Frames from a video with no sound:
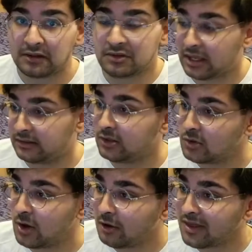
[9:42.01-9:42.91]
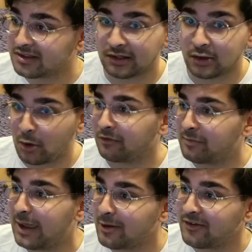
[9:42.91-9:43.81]
Did you know there's a lot of
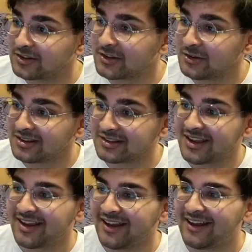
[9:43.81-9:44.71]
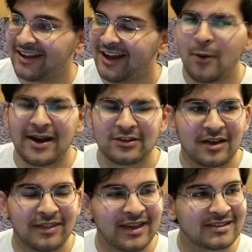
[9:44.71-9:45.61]
Peepoverse units? Oh, actually, I
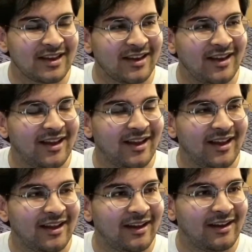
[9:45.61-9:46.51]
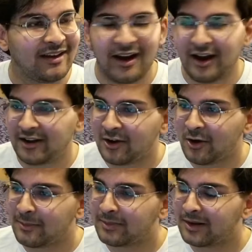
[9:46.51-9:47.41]
think it's a... I can't
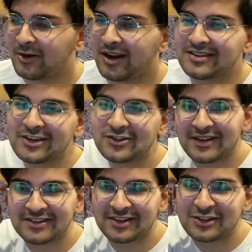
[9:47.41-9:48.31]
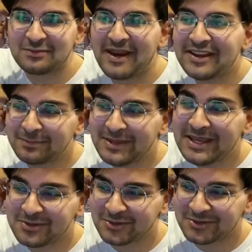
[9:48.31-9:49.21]
remember the localization. I think it's like Space
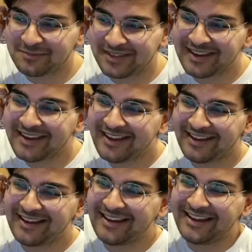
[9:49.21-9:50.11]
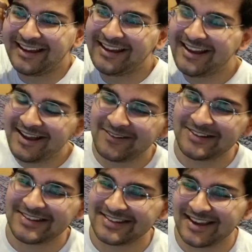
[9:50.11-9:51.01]
Peeps or something,
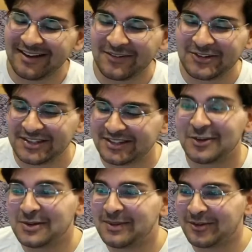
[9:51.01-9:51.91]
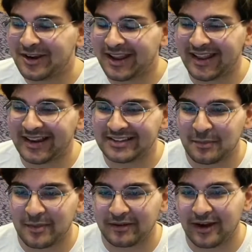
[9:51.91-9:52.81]
which is suitably ridiculous. I'm a
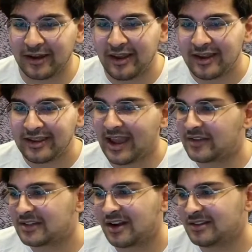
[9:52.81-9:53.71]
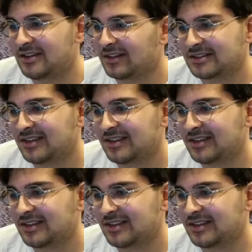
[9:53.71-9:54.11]
big fan. Yeah, this card's nuts.